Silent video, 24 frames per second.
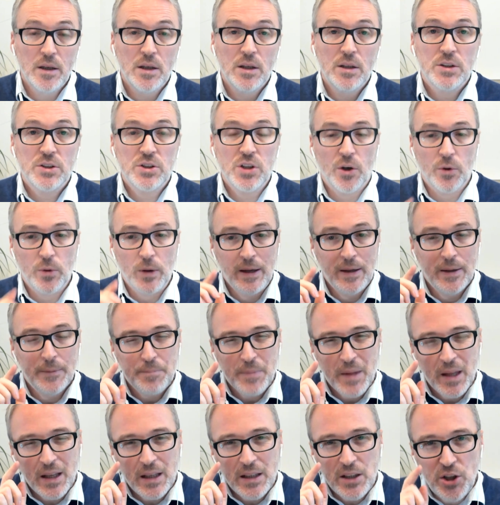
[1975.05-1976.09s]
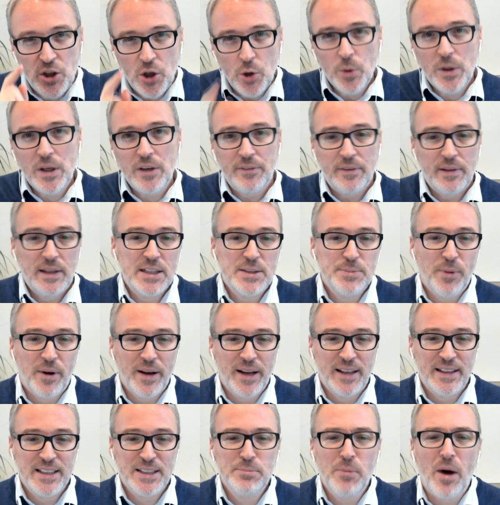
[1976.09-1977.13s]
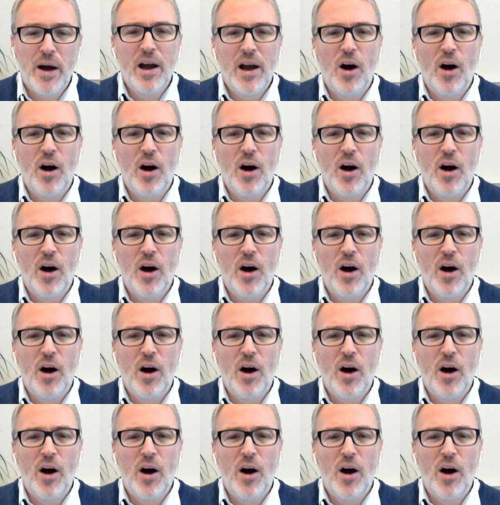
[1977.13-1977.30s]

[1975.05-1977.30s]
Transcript: So you give, this is my